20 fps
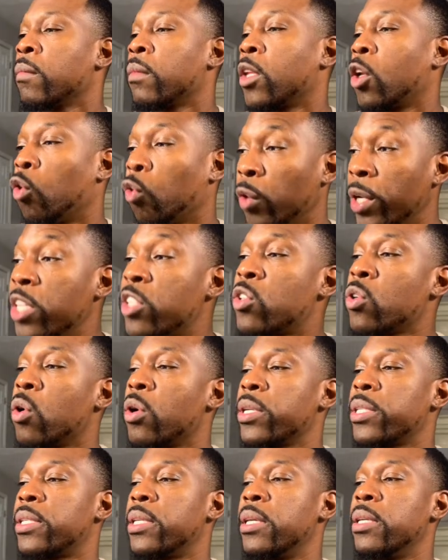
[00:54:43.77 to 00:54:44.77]

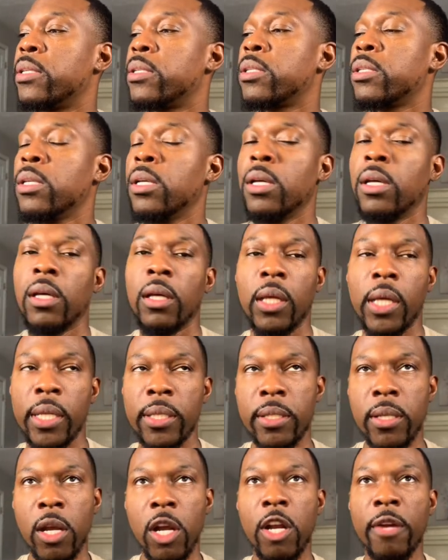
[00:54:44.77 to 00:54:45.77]
resources in
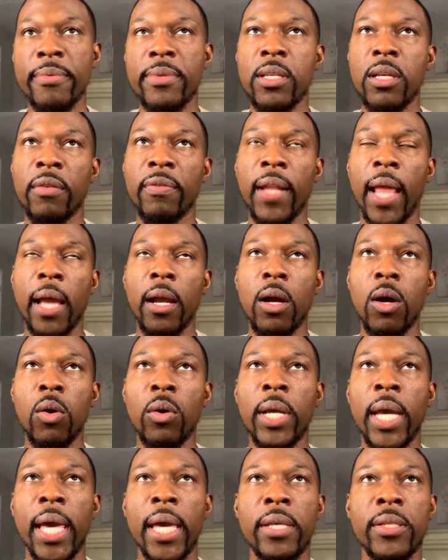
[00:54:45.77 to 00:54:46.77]
terms of like,
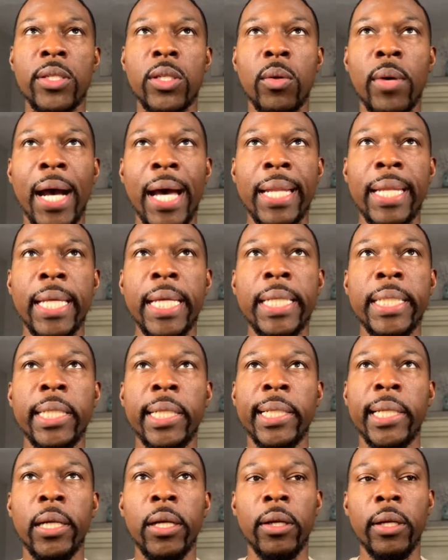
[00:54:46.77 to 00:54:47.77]
okay, so I need to
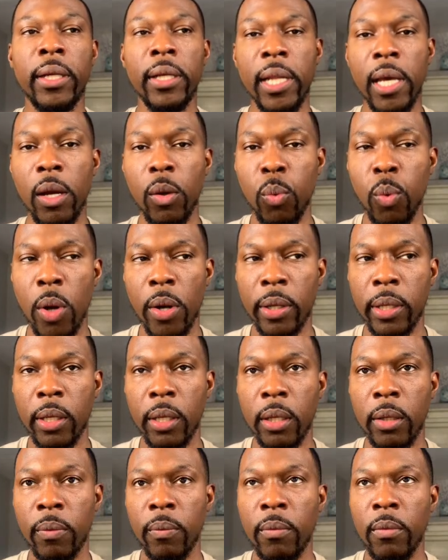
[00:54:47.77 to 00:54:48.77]
learn
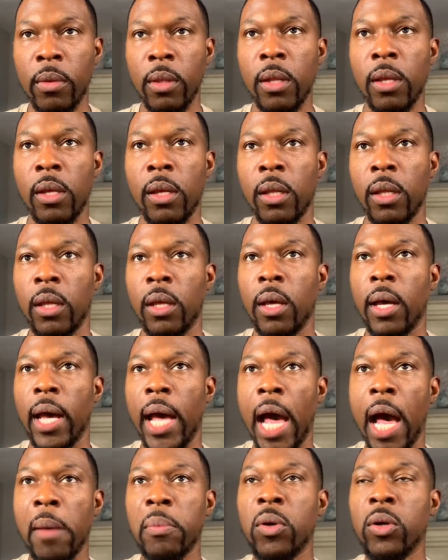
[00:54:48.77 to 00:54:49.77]
networking.
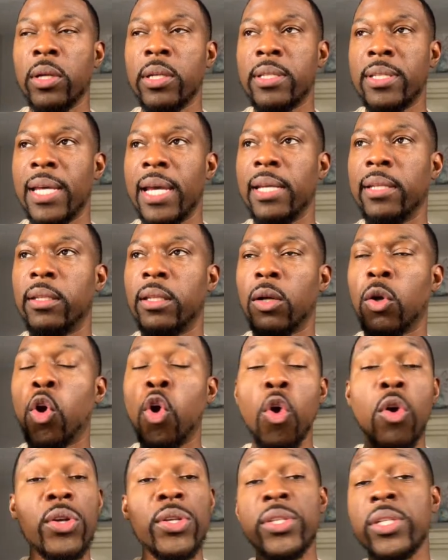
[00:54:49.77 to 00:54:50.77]
I'm going to take the
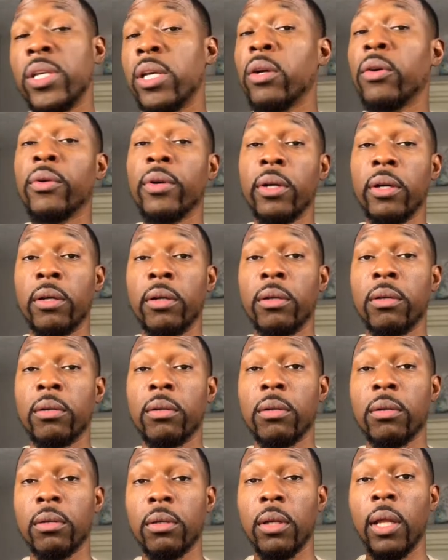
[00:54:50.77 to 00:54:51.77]
Coursera
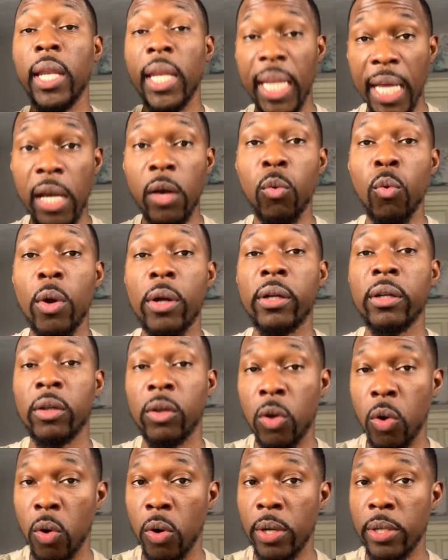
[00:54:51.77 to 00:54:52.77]
networking
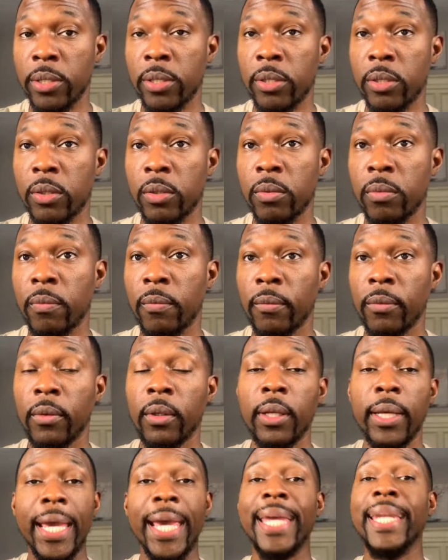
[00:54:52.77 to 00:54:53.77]
course,
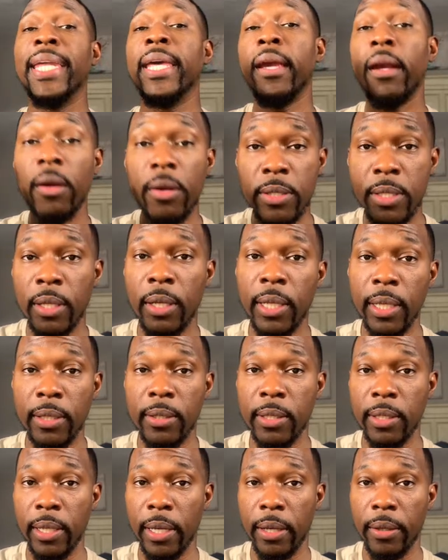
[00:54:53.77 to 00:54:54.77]
and here's the link
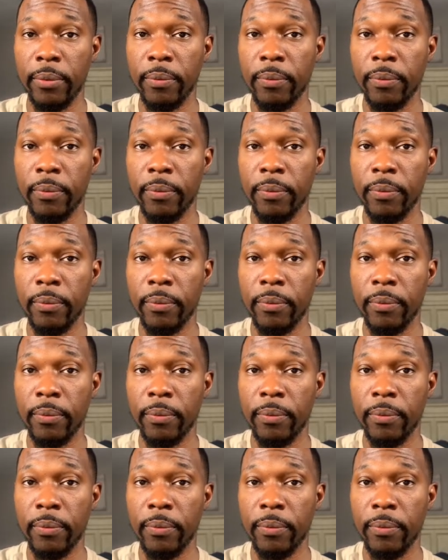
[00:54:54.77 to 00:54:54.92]
to that.